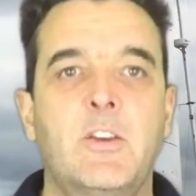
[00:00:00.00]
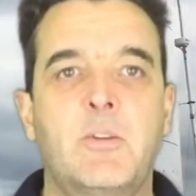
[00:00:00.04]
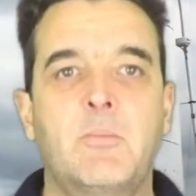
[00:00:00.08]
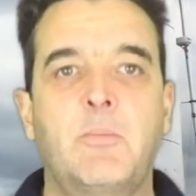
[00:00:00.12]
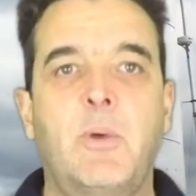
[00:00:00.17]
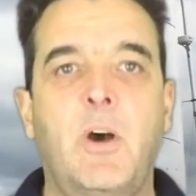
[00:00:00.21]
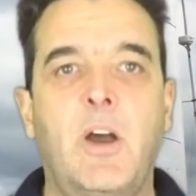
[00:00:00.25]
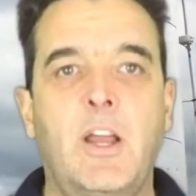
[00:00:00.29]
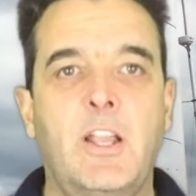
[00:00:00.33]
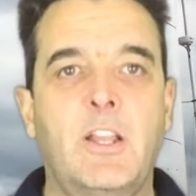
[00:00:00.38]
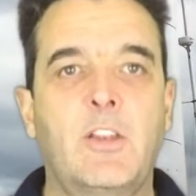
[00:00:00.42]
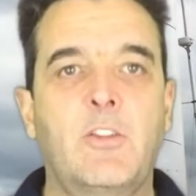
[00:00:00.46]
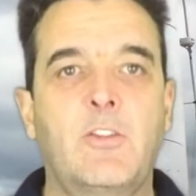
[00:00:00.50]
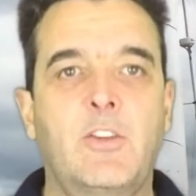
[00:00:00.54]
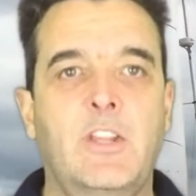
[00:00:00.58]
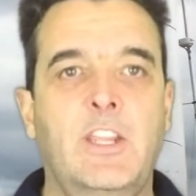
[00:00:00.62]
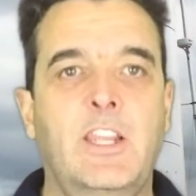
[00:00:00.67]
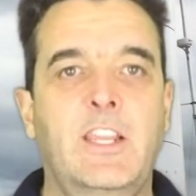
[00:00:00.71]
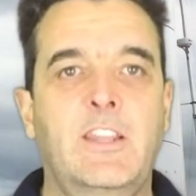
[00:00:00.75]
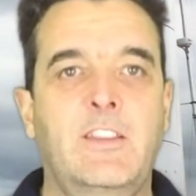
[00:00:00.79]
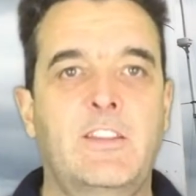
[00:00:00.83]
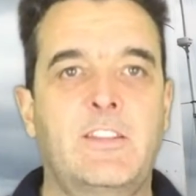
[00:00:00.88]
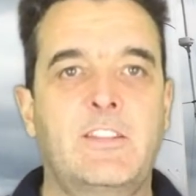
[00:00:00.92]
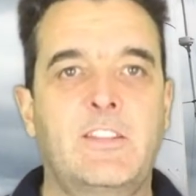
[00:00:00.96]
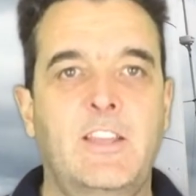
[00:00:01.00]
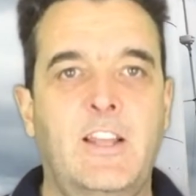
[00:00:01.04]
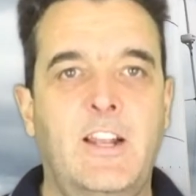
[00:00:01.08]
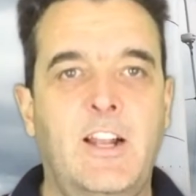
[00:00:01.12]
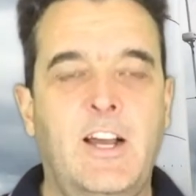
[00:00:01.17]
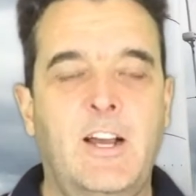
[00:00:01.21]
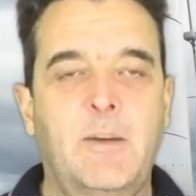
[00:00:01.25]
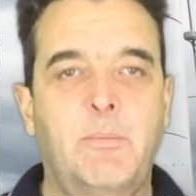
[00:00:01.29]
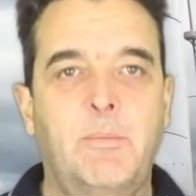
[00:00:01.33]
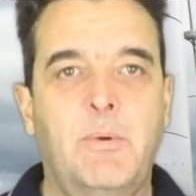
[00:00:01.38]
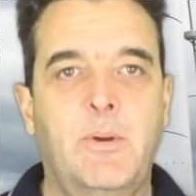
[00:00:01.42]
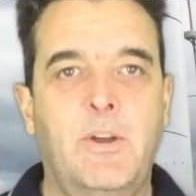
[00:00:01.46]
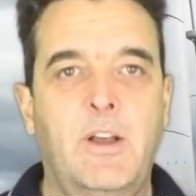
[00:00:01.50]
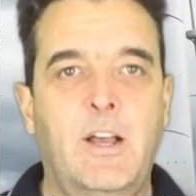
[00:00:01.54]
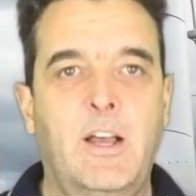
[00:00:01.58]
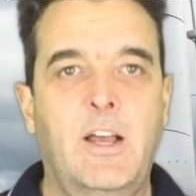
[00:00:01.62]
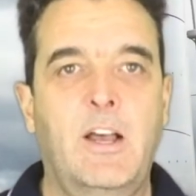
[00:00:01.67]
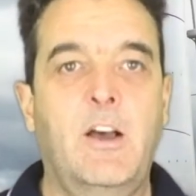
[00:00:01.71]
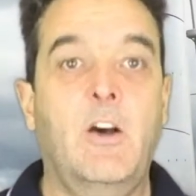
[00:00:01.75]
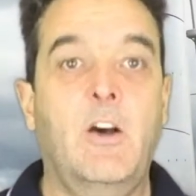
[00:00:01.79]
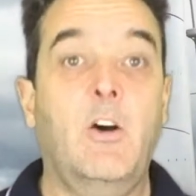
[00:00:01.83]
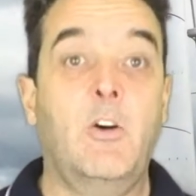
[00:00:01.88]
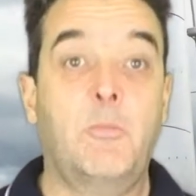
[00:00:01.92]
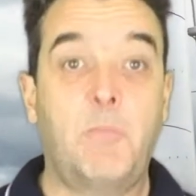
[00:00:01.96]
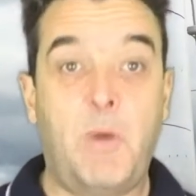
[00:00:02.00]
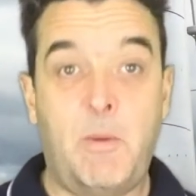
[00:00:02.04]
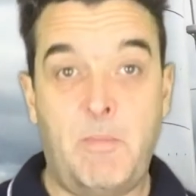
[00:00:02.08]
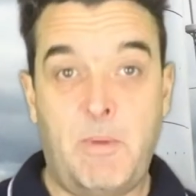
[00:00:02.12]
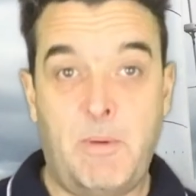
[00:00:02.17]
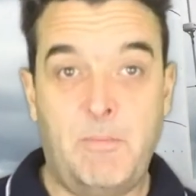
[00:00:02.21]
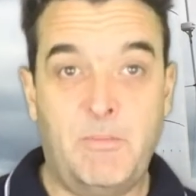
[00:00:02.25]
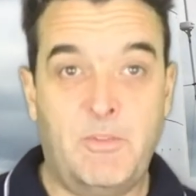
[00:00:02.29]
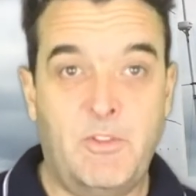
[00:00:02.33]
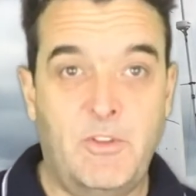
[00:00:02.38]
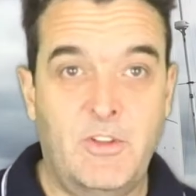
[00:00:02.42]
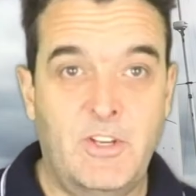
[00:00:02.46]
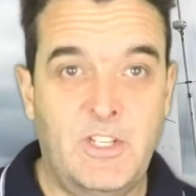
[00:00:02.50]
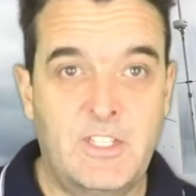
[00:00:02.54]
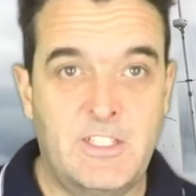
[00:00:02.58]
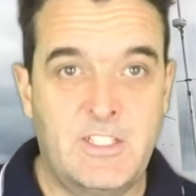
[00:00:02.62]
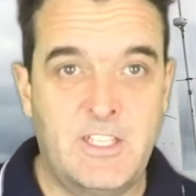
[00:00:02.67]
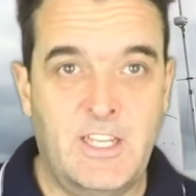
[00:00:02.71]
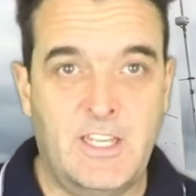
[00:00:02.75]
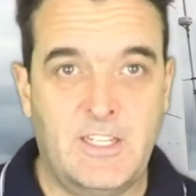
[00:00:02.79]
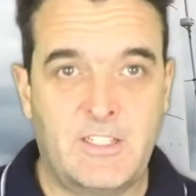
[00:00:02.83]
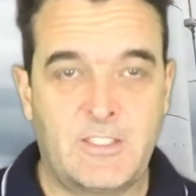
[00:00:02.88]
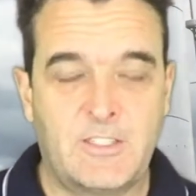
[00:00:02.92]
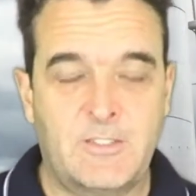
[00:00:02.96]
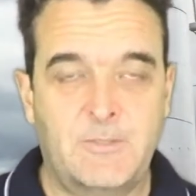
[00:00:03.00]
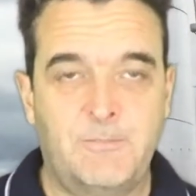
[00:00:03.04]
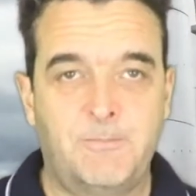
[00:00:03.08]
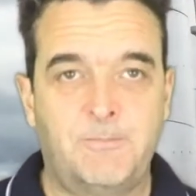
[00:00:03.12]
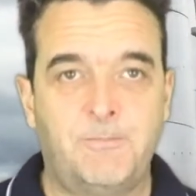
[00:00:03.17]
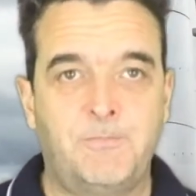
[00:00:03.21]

by looking at the setup on my Mum 36.